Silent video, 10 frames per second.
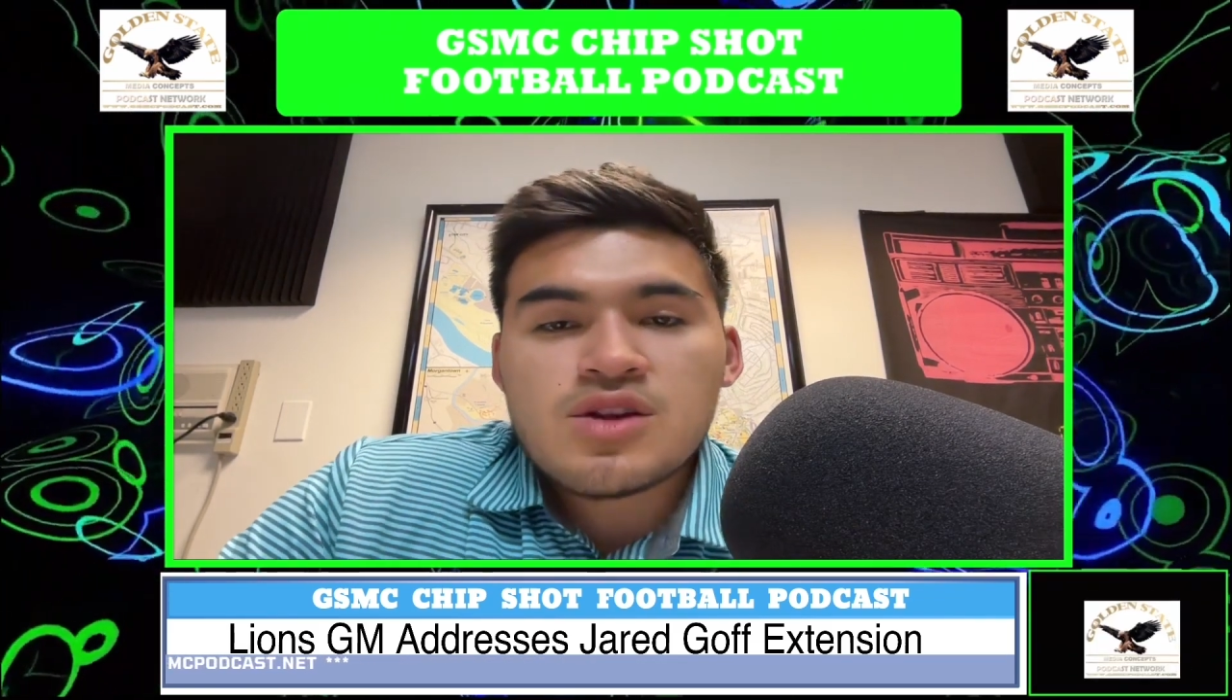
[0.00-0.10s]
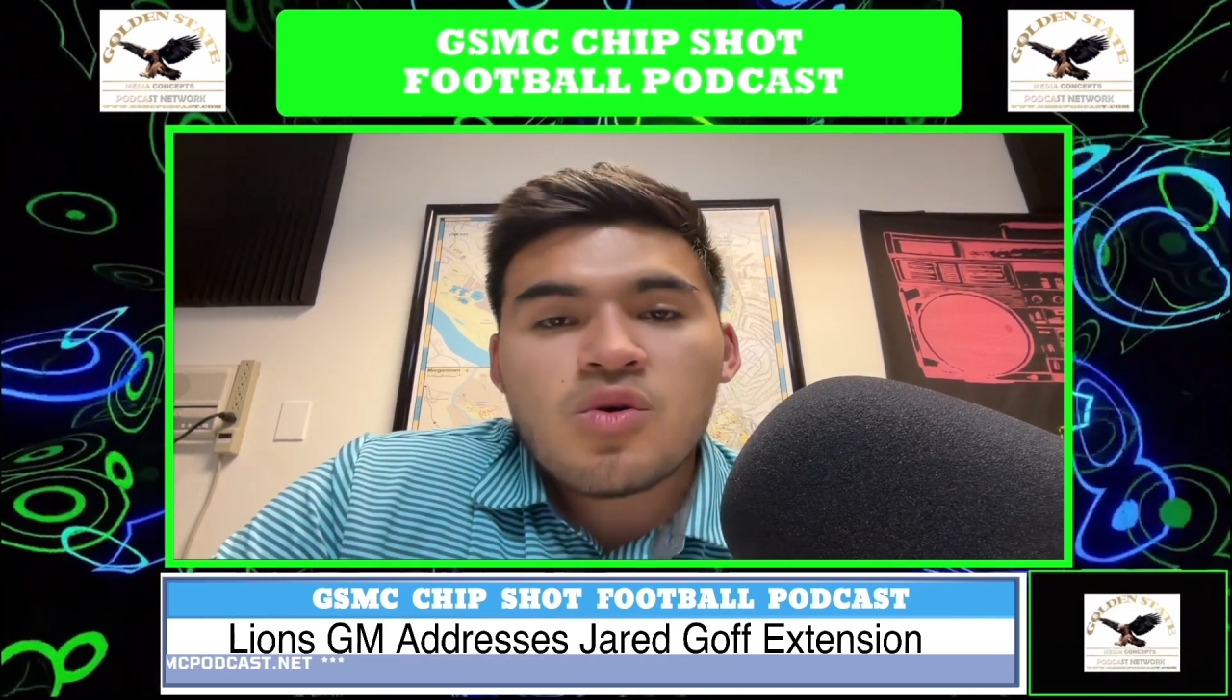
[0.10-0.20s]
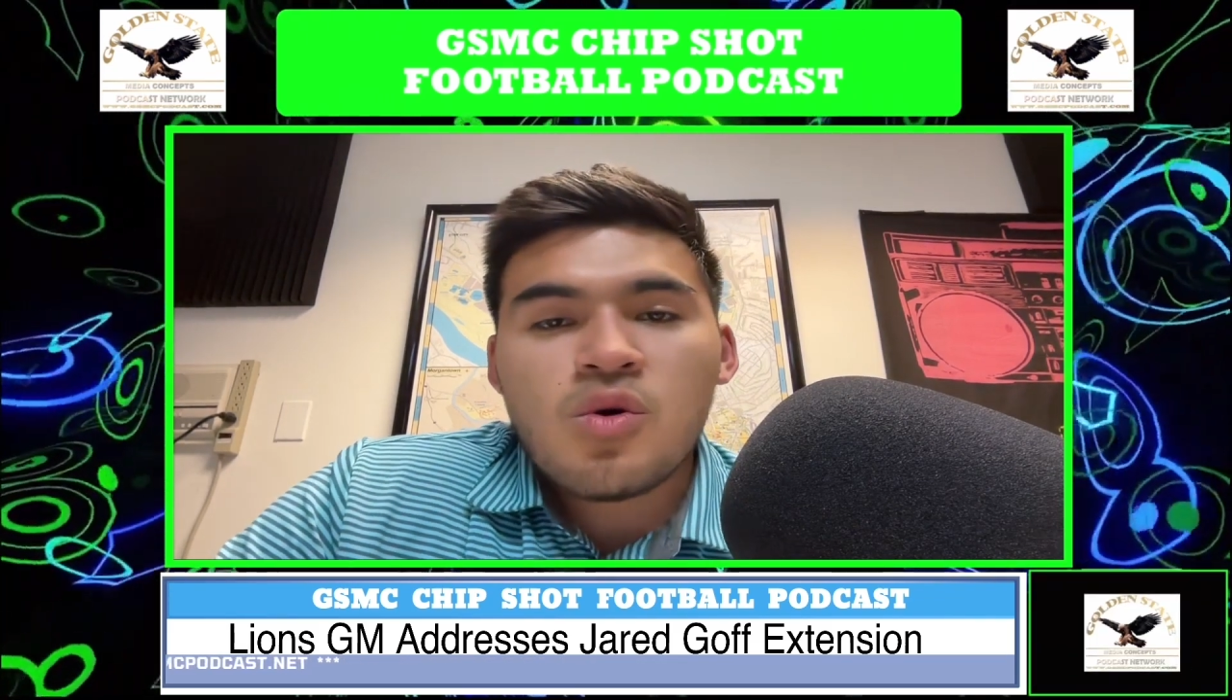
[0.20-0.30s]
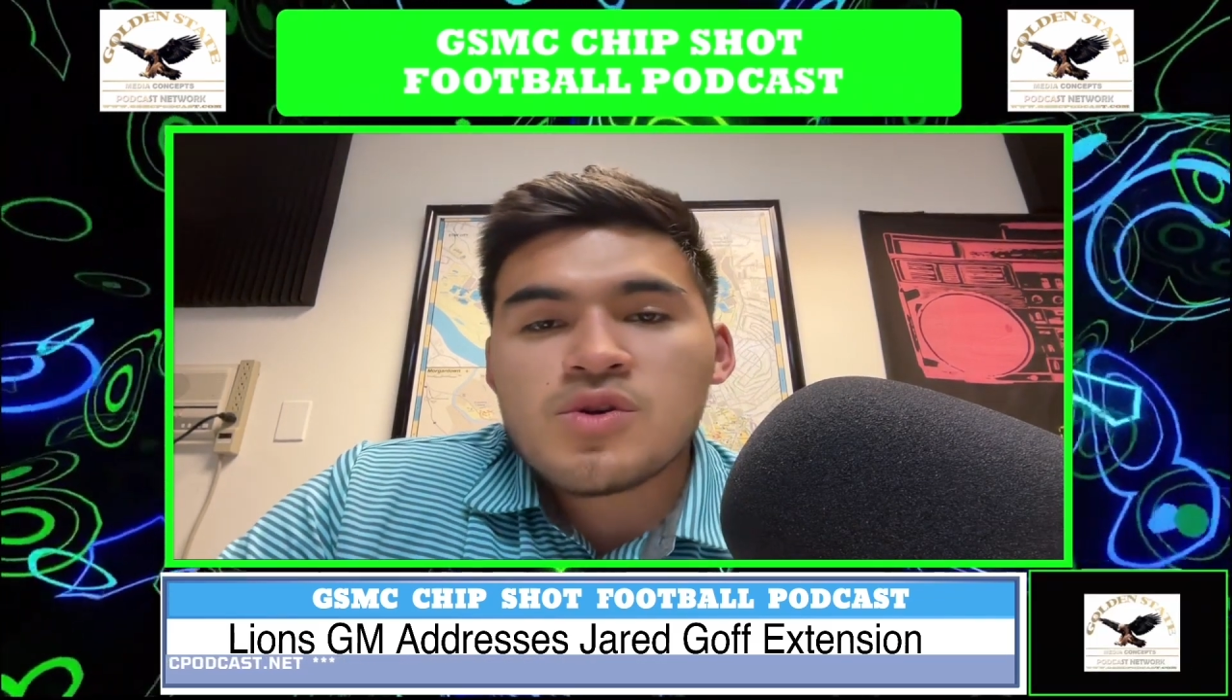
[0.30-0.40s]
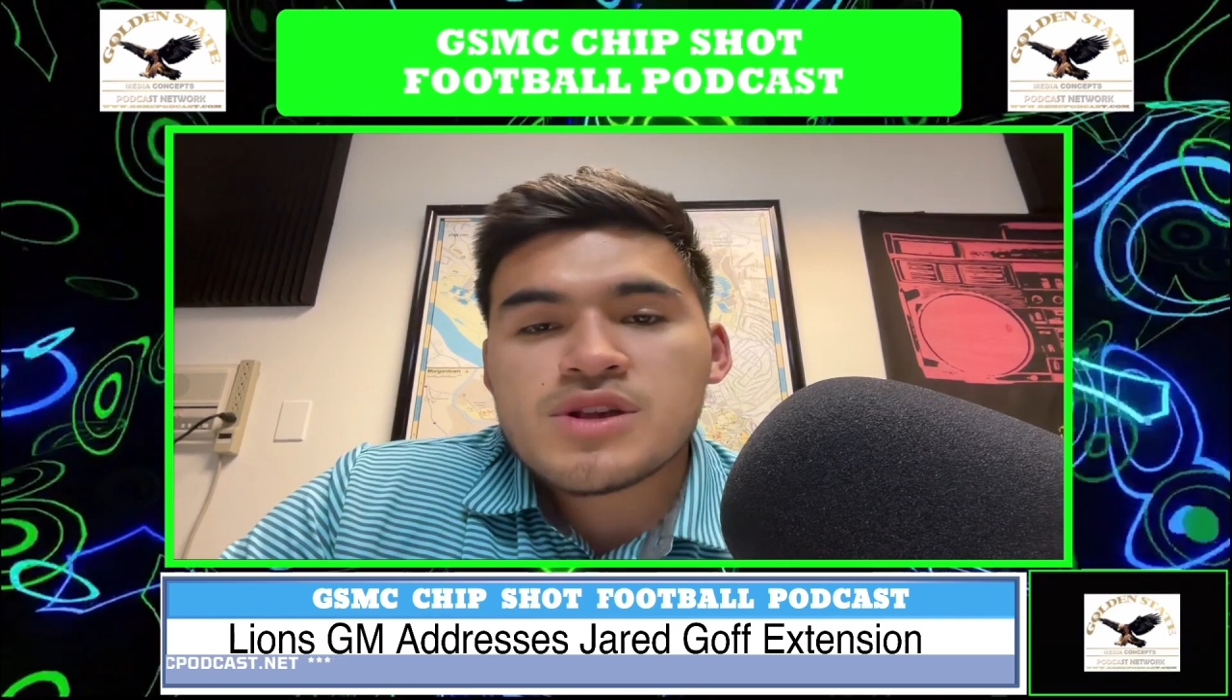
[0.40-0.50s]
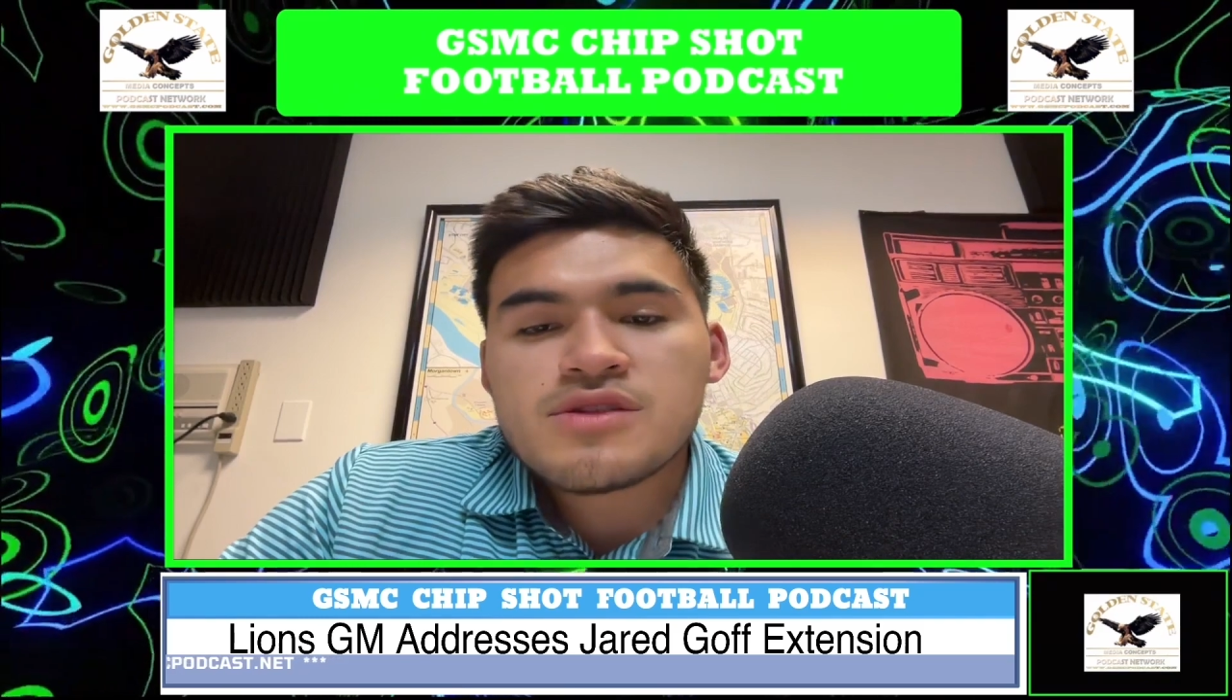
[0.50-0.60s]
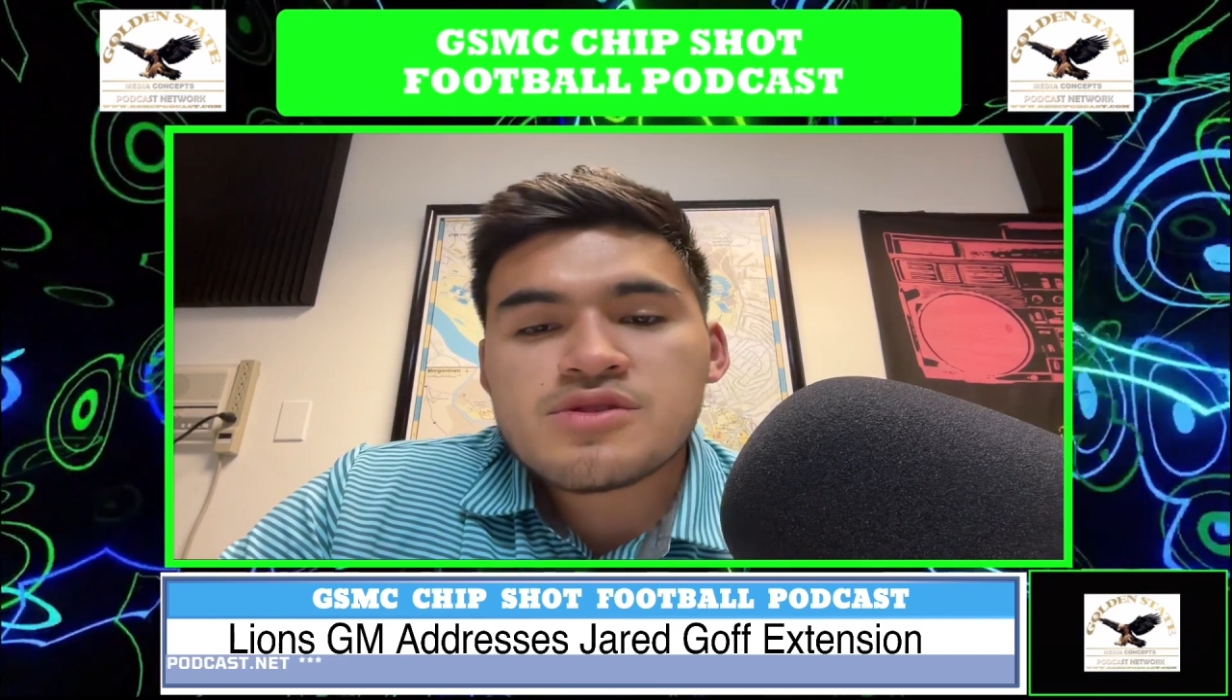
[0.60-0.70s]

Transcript: holes on